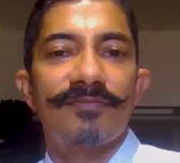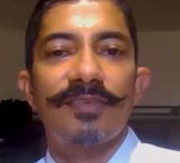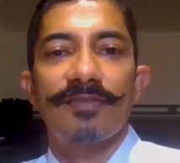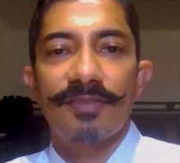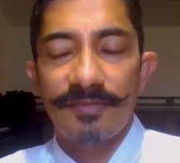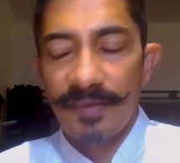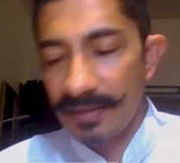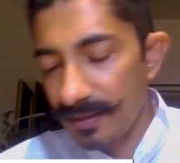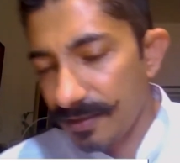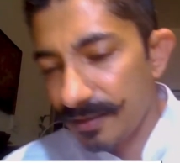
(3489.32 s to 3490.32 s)
This is
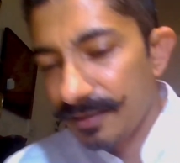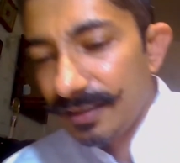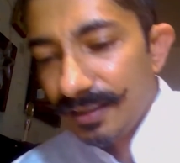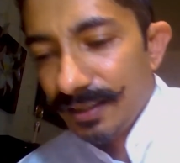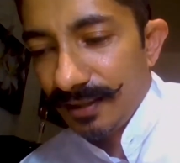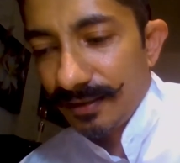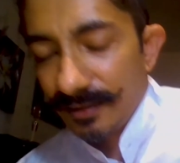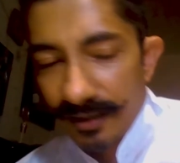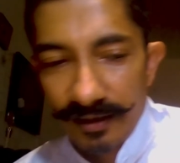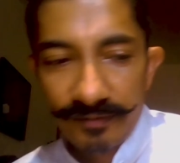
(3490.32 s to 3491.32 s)
fantastic.
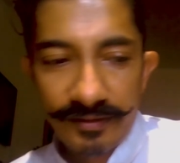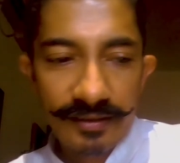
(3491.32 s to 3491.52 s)
I love